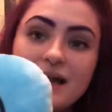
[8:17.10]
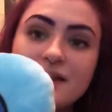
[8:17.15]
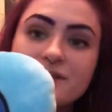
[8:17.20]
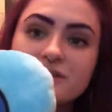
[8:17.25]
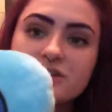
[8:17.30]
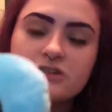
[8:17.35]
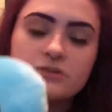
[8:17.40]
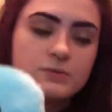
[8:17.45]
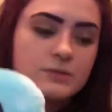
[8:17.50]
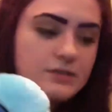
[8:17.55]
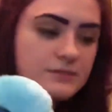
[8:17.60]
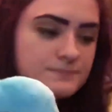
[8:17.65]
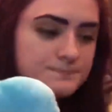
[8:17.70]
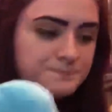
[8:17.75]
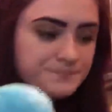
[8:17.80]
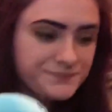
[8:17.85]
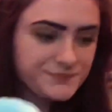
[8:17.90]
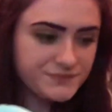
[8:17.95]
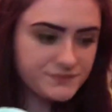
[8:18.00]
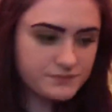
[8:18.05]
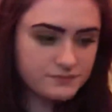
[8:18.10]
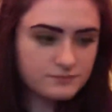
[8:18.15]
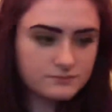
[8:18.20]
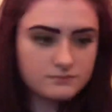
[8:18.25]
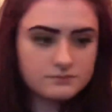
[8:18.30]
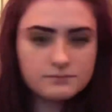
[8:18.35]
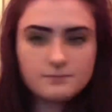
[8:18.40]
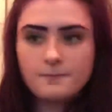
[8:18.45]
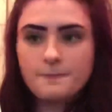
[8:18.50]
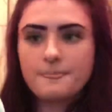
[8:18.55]
on this one.
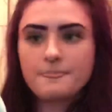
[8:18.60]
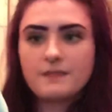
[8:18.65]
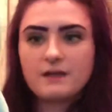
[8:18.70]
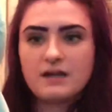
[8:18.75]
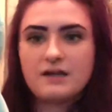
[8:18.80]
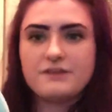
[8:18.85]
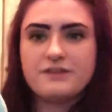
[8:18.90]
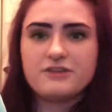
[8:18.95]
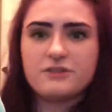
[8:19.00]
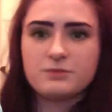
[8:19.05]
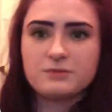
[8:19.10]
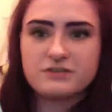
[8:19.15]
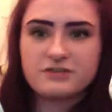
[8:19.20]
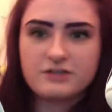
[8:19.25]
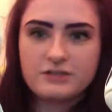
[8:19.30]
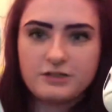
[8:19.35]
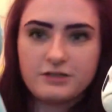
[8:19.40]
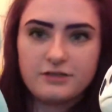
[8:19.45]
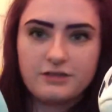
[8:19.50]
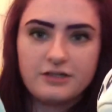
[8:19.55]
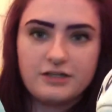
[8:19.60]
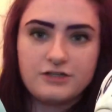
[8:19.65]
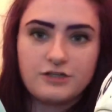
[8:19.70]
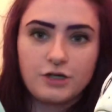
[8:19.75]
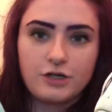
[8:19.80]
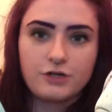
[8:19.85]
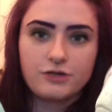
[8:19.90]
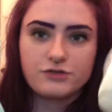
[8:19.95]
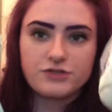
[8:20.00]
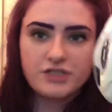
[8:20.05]
This one's clearly a
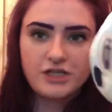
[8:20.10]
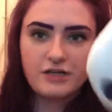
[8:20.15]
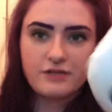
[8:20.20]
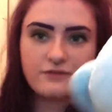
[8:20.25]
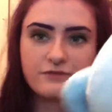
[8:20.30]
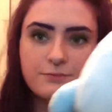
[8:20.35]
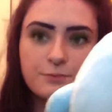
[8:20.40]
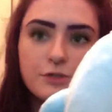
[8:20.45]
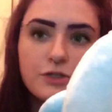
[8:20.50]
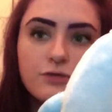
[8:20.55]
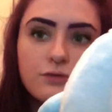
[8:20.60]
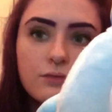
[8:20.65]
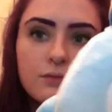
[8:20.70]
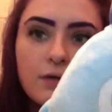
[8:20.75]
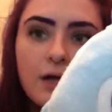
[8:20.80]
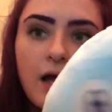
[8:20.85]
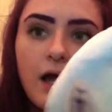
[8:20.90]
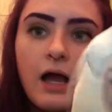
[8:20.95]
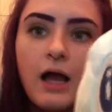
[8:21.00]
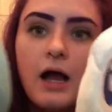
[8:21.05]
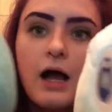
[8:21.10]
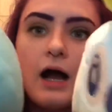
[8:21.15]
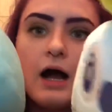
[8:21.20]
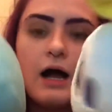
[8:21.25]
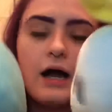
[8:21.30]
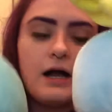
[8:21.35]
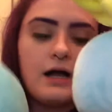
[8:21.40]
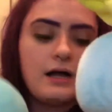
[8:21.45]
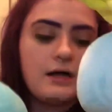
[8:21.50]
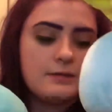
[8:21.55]
darker shade of blue.
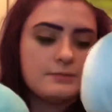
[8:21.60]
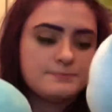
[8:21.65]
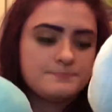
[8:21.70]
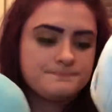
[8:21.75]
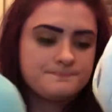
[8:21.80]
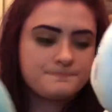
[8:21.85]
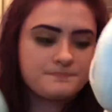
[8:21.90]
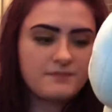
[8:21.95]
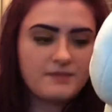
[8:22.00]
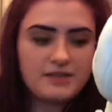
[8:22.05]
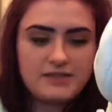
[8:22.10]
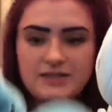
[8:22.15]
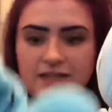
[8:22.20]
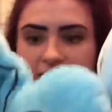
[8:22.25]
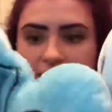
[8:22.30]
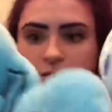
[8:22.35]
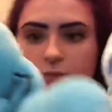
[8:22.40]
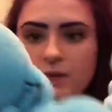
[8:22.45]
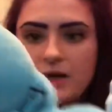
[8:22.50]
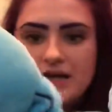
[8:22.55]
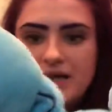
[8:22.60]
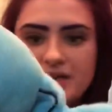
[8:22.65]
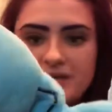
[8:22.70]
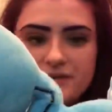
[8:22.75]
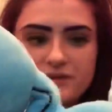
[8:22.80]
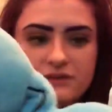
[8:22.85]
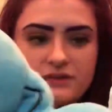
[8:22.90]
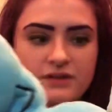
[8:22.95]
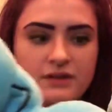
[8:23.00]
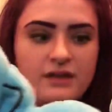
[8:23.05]

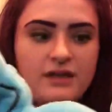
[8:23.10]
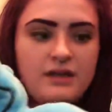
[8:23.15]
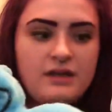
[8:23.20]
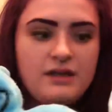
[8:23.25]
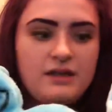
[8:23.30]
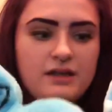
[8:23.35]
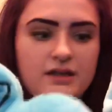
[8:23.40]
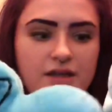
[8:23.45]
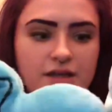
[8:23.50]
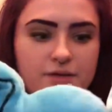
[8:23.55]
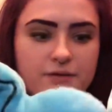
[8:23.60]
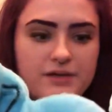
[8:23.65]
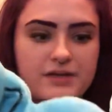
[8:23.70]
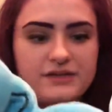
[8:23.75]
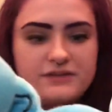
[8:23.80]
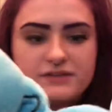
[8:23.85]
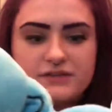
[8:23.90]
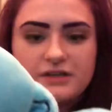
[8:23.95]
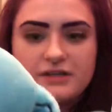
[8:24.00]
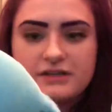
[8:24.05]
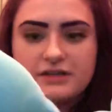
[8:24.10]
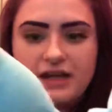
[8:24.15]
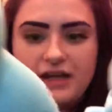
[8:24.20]
Likewise, they